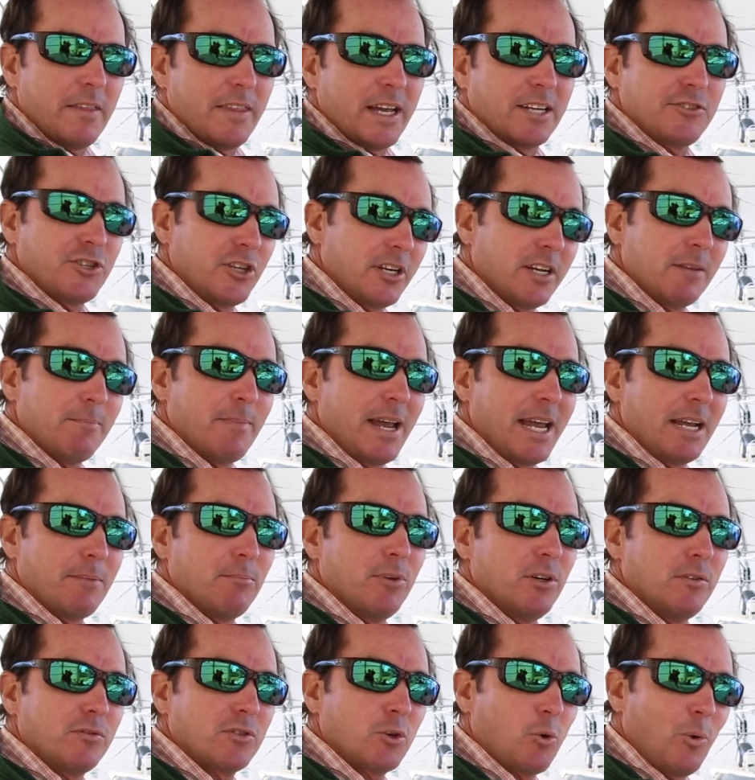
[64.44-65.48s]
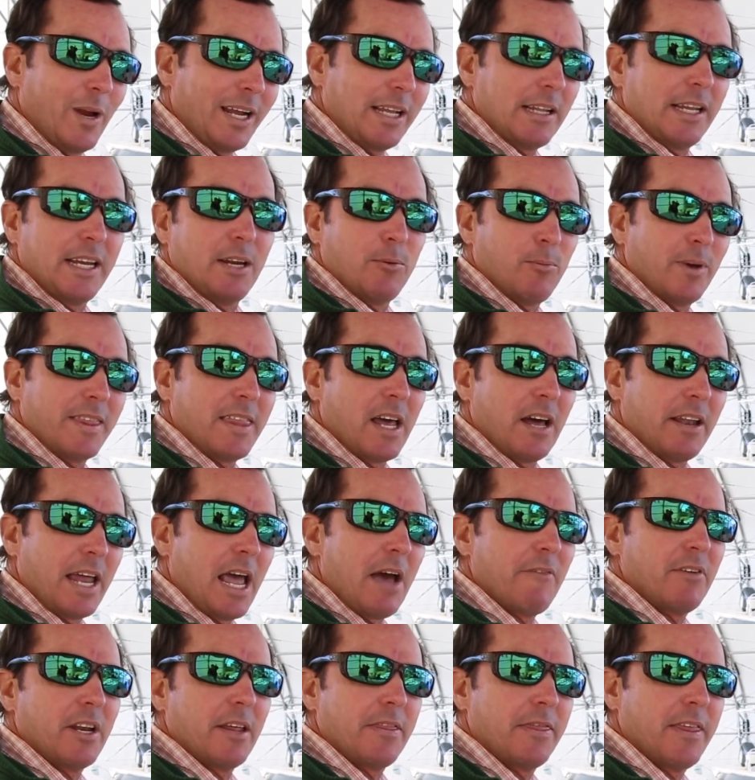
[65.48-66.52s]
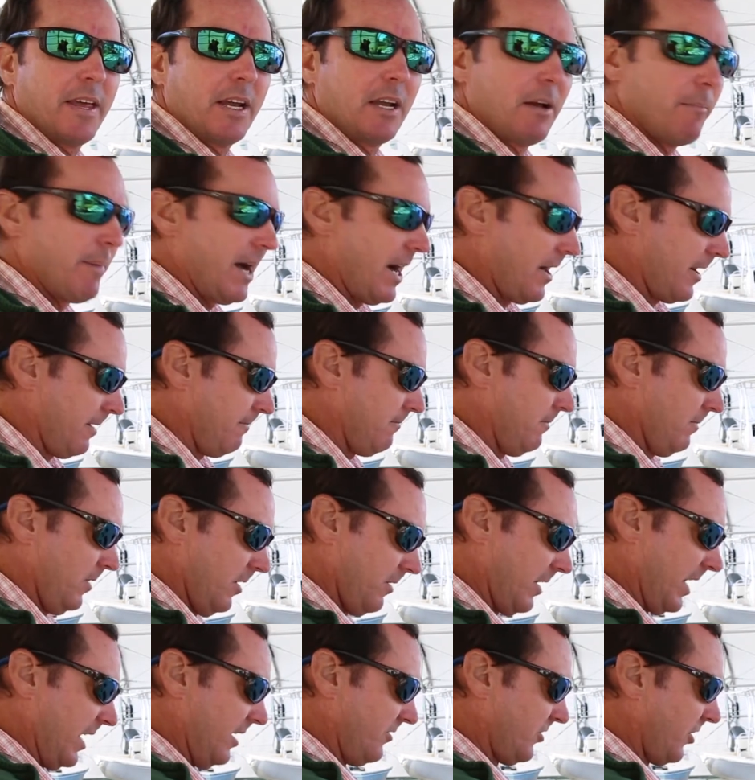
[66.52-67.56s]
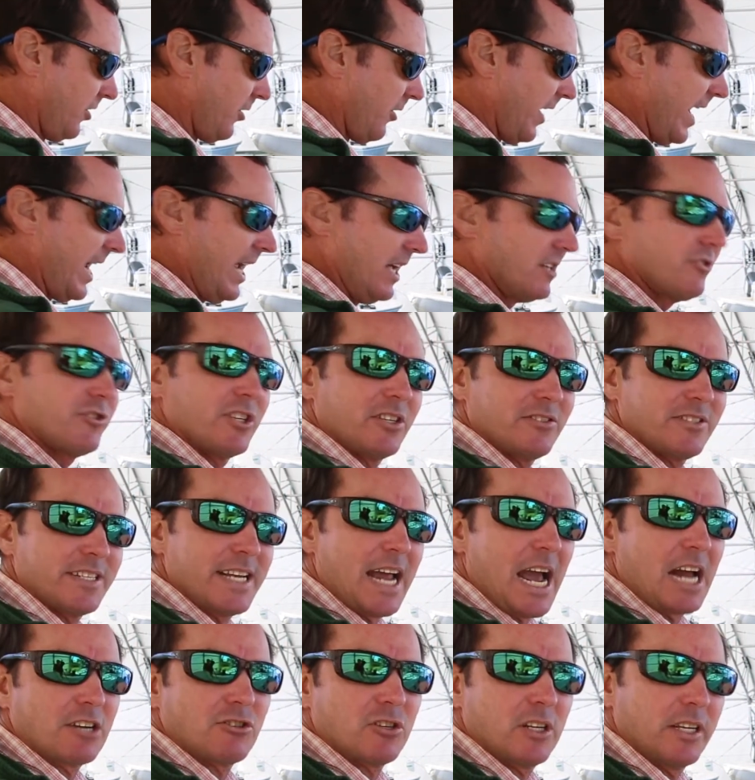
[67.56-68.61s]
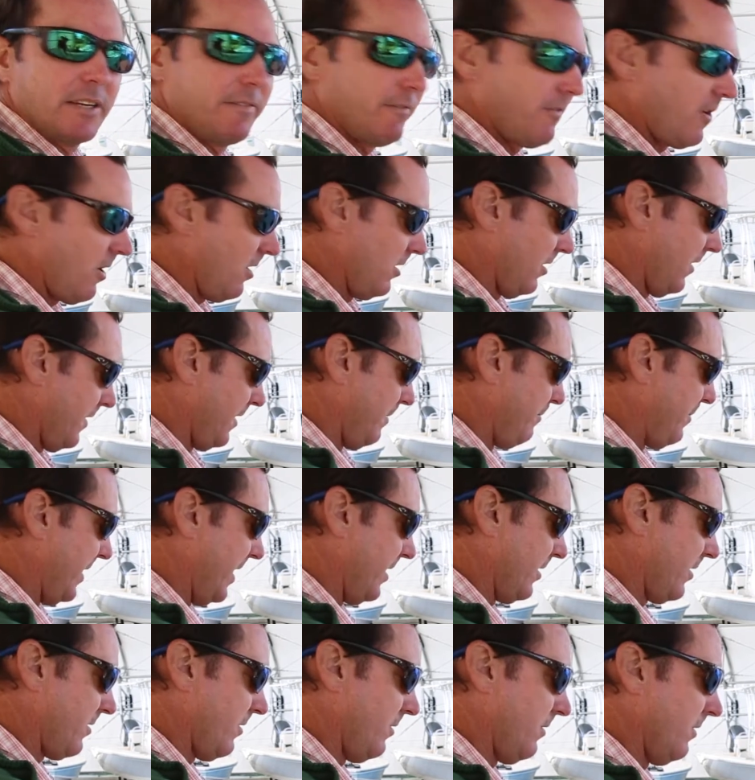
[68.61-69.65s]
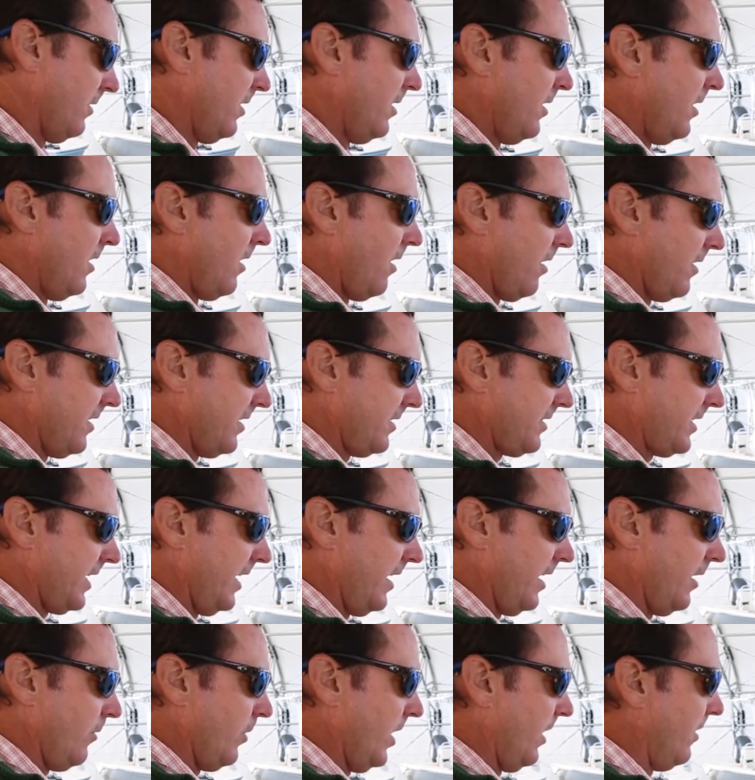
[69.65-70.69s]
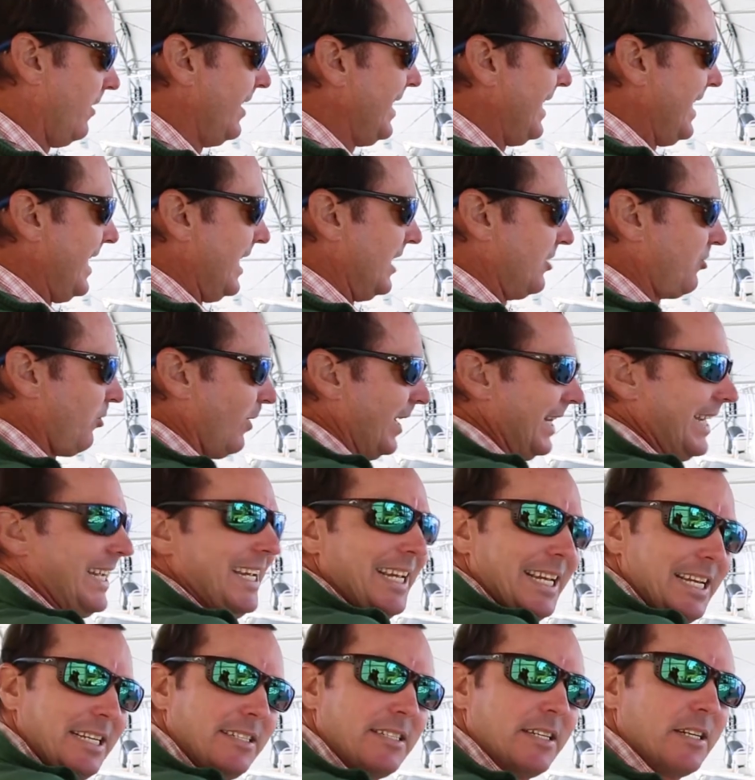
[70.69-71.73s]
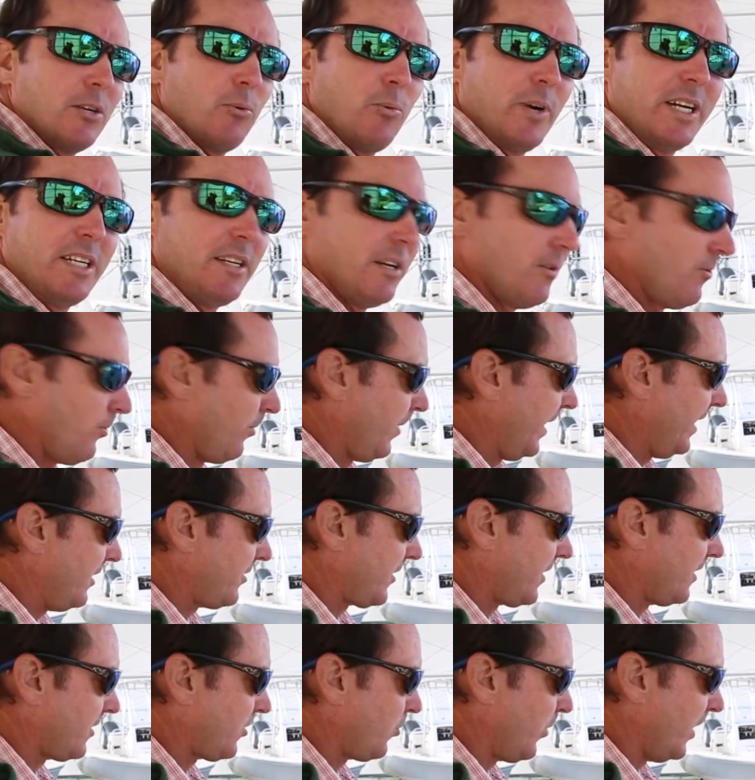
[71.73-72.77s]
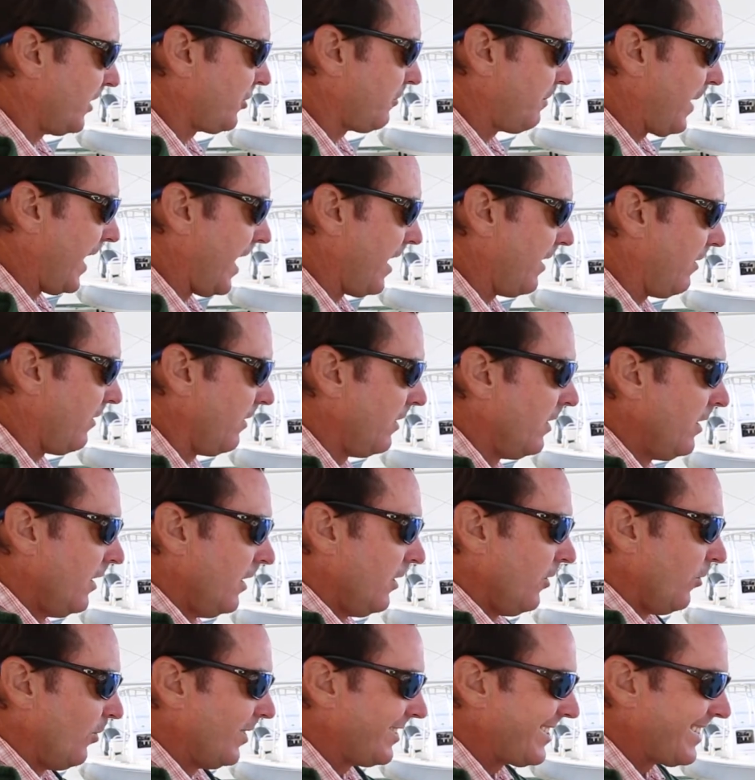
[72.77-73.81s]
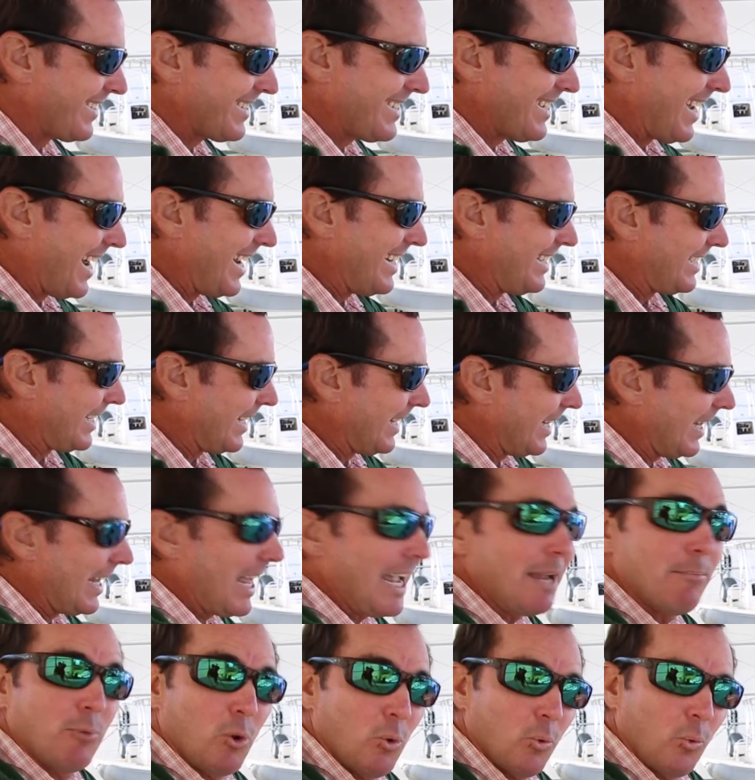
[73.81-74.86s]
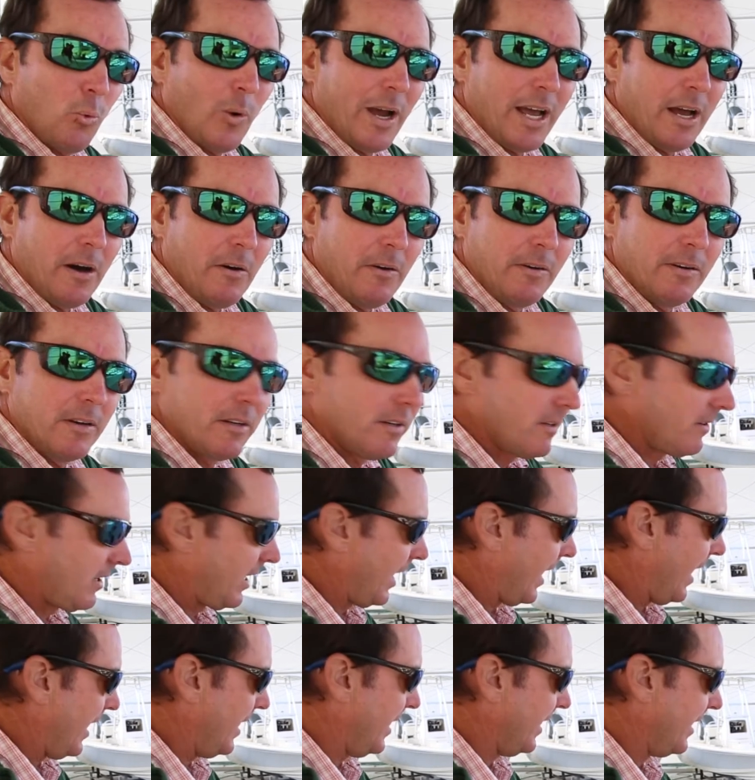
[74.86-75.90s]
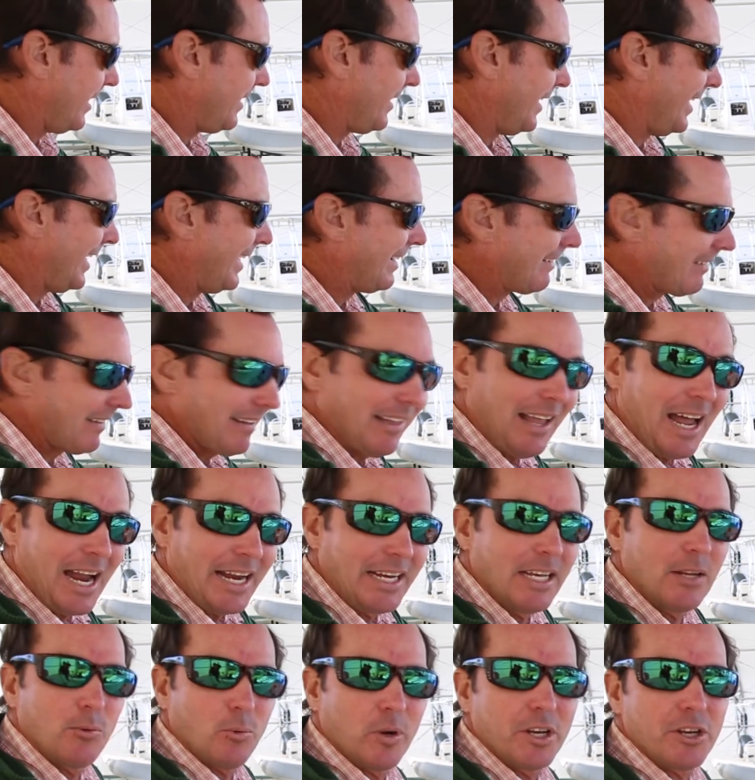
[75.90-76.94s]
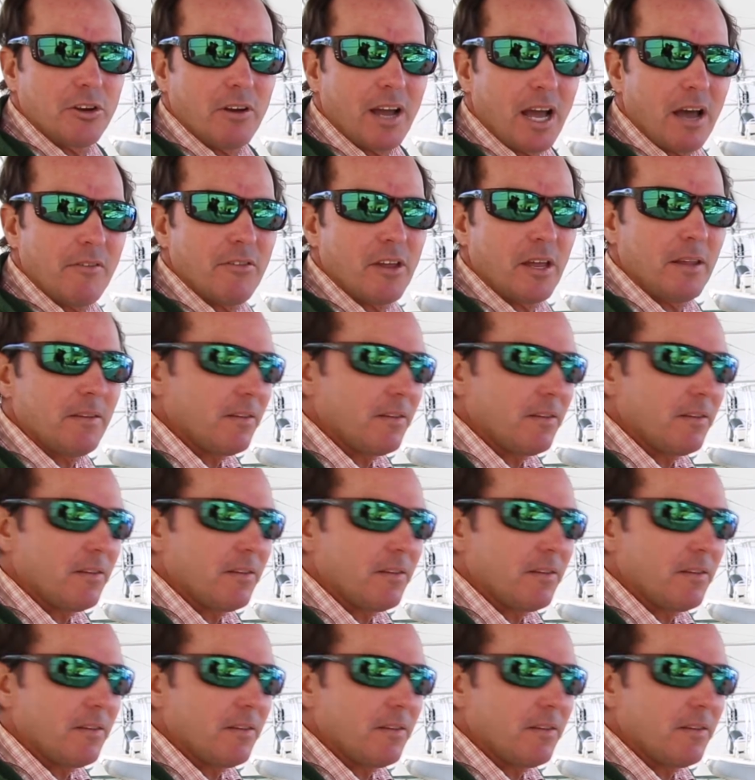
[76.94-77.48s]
and that you can make moves quickly and without having to think about them. Okay, so your hands just naturally fall on the binnacle or the steering wheel. It's really easy to reach the switch panel, which is nice and labeled well. Okay, and it's lighted when you have